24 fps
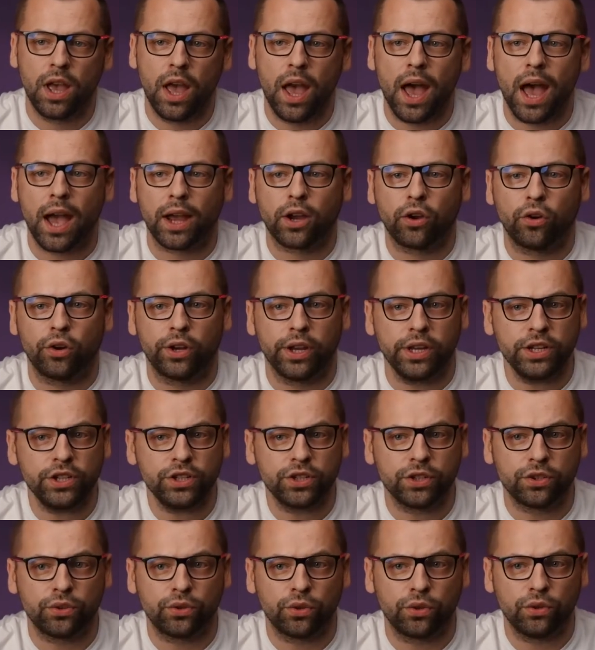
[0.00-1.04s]
a
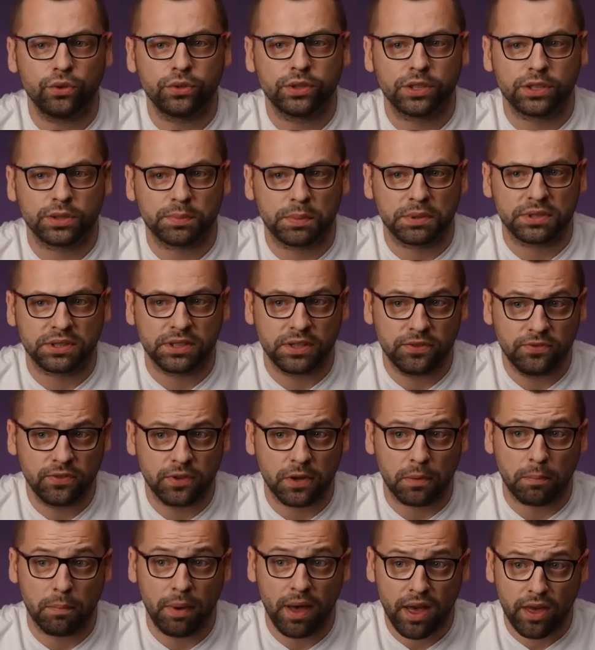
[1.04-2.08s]
connection to use a
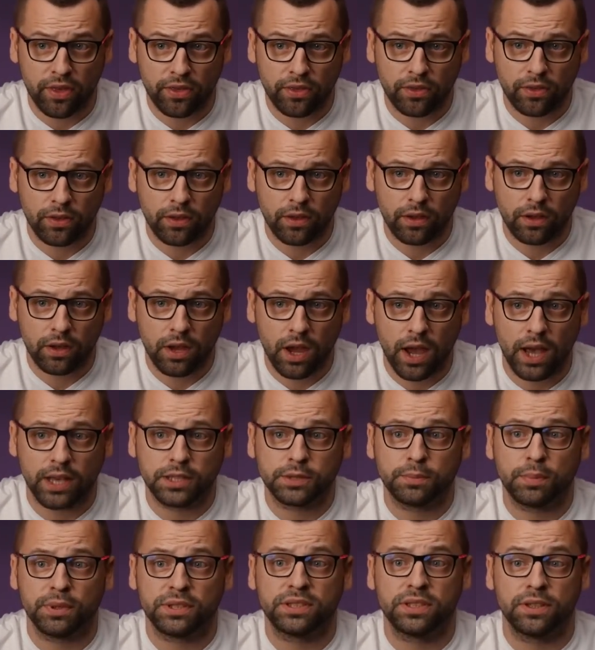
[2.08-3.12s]
specific path, a
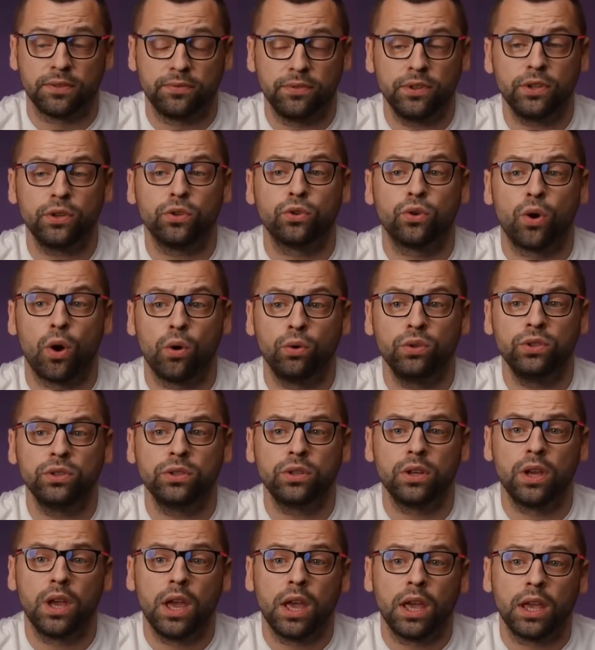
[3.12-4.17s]
specific route
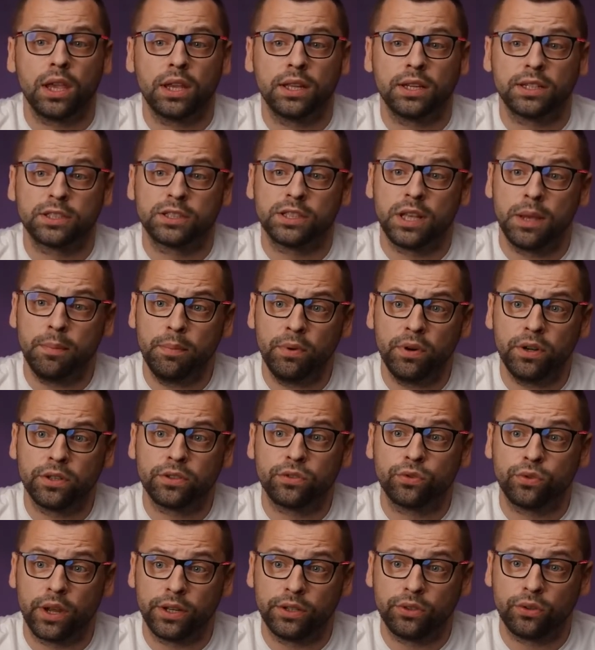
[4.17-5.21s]
in a separate
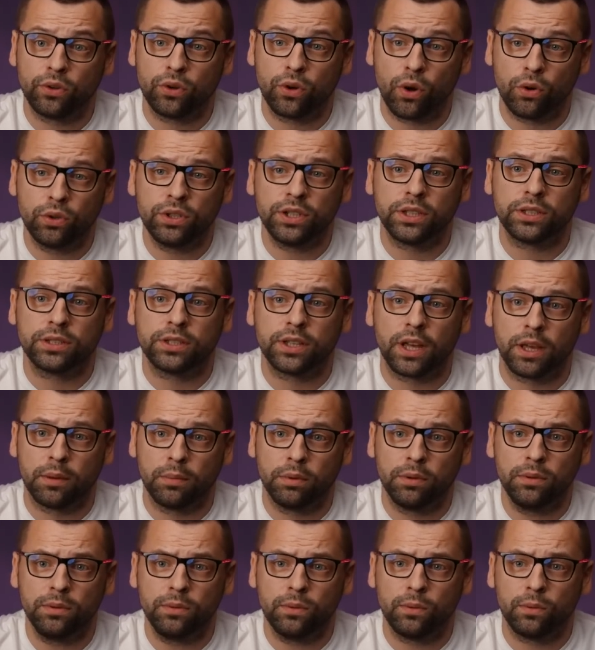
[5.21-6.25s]
routing
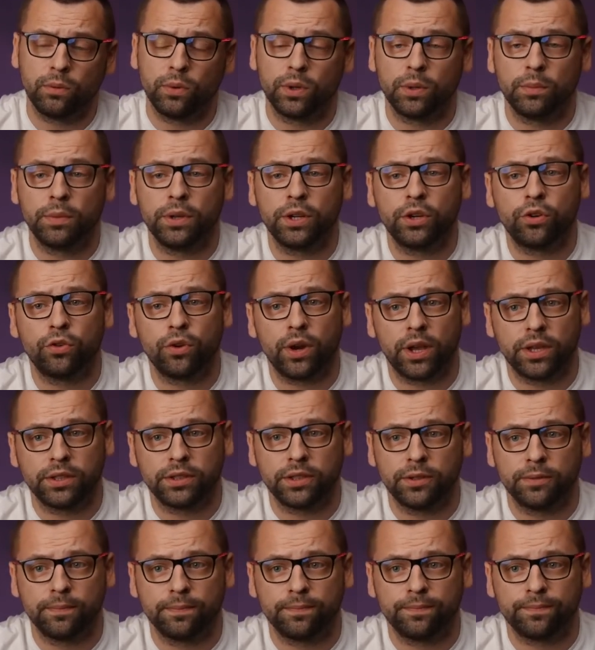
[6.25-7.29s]
table will be
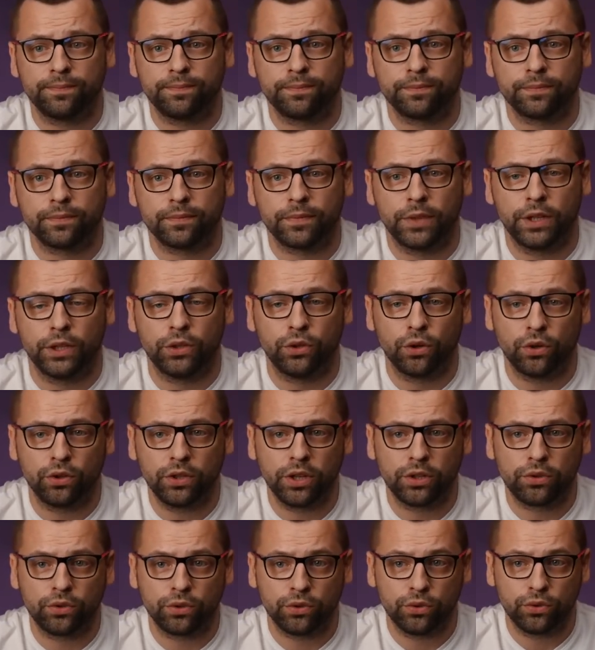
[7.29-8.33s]
created. In order
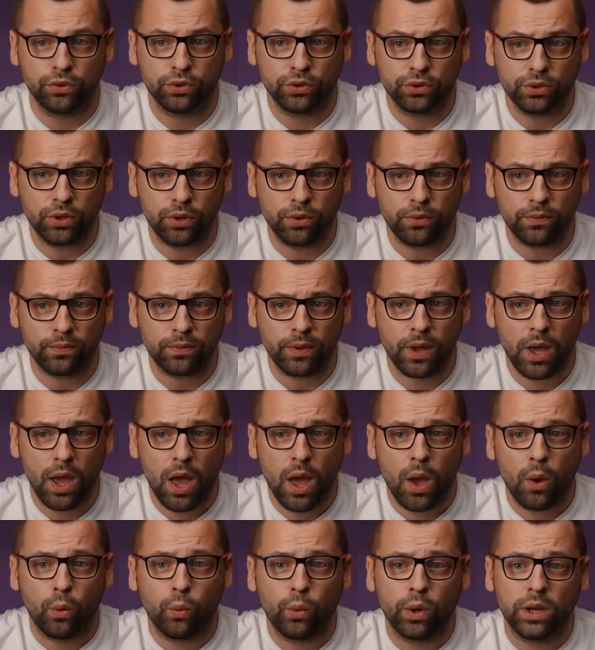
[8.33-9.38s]
to do so,
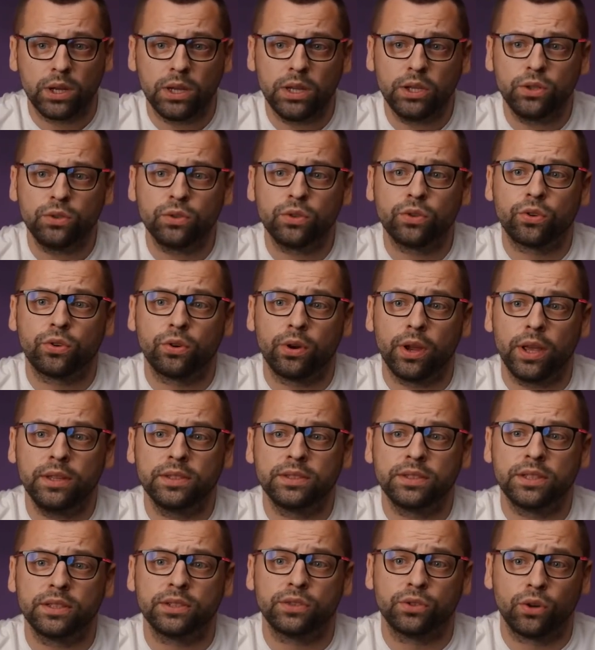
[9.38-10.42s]
we need to create
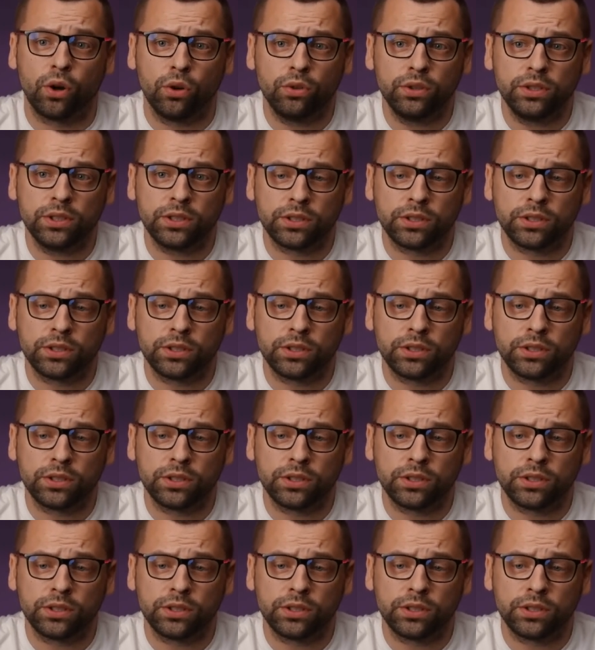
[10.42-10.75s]
these routing